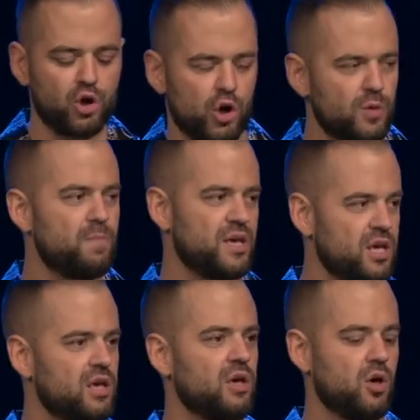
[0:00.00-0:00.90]
could
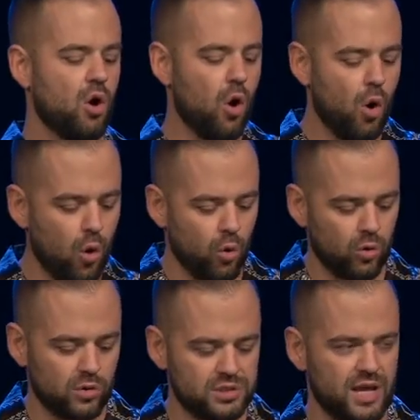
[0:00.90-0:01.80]
be
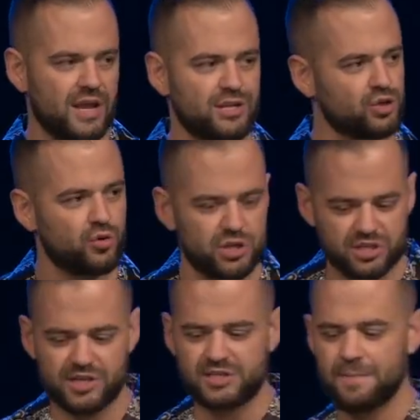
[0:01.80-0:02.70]
old, and as
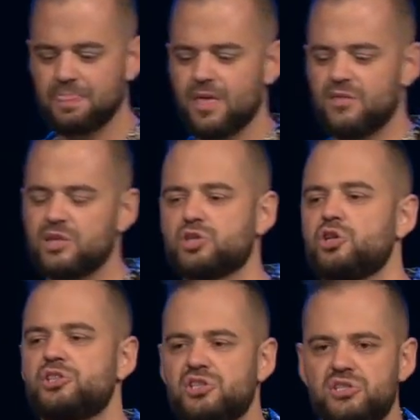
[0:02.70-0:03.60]
Christians, this
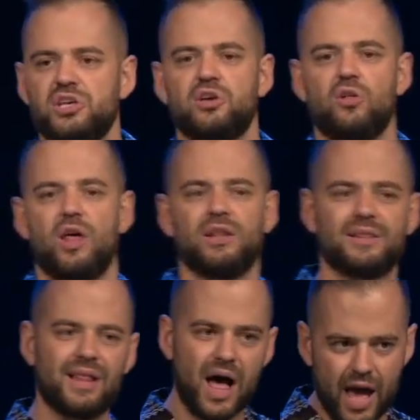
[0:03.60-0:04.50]
could still
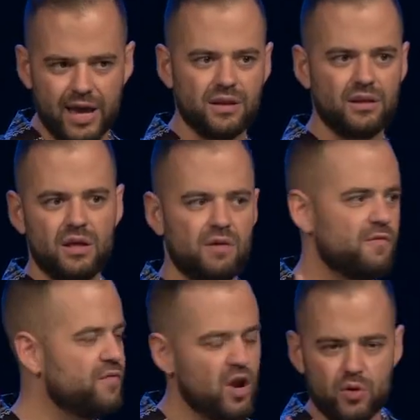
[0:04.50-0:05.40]
align
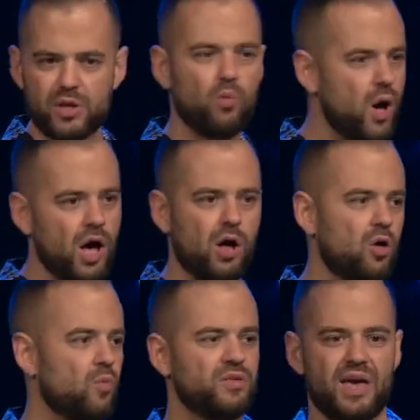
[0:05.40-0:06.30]
very
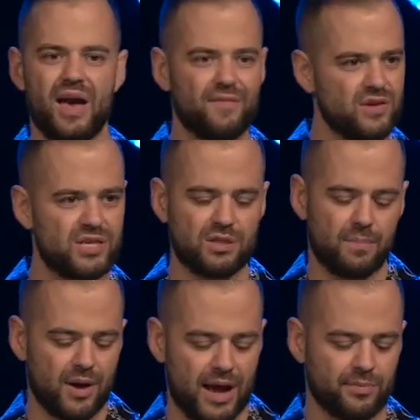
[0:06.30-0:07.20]
well with everything the
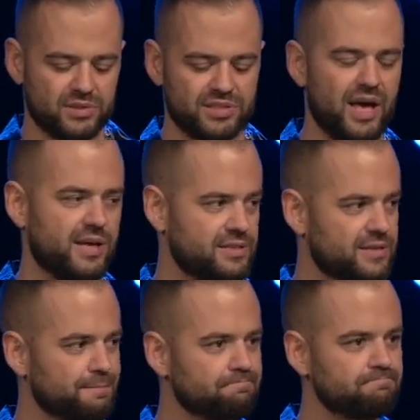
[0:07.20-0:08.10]
Bible
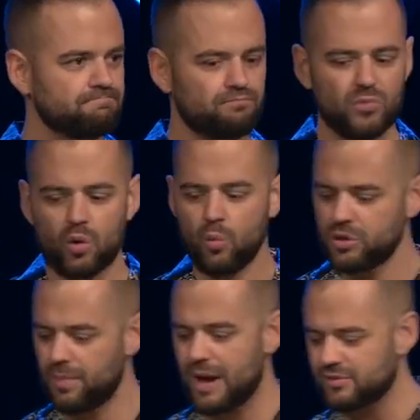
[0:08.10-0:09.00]
says. When
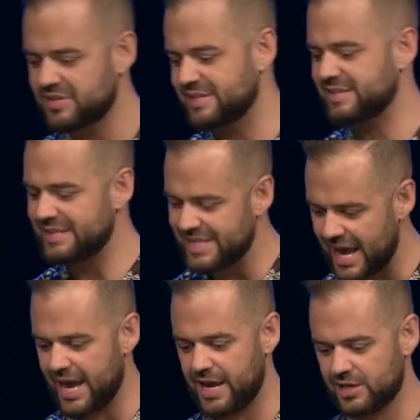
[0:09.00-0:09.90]
the Bible says
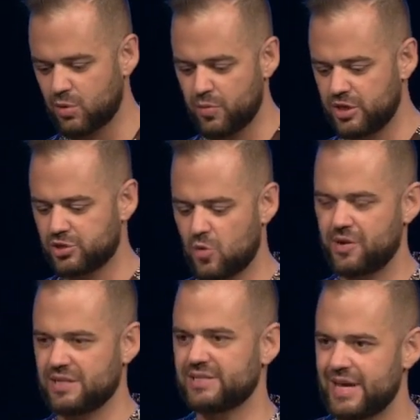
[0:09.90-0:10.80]
days, what we
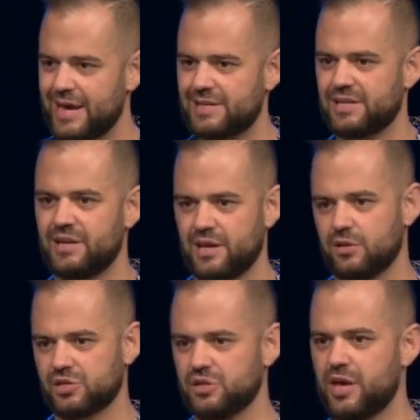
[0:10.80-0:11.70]
interpret as days in
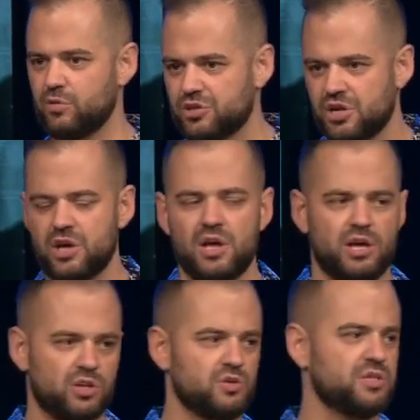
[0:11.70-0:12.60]
English language,
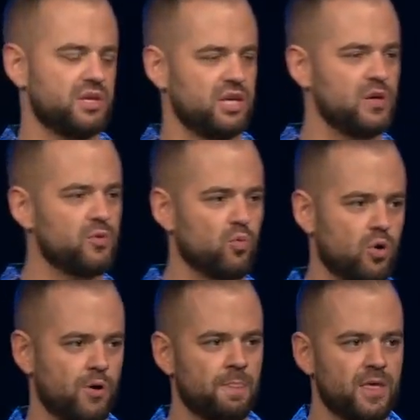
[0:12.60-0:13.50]
uses the Hebrew
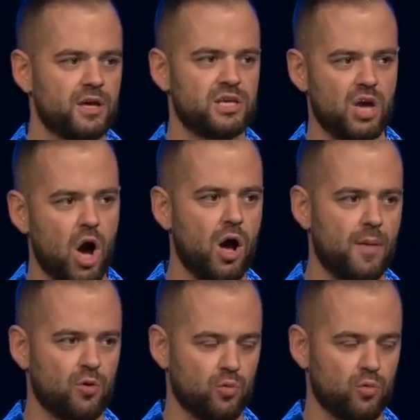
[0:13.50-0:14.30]
word yom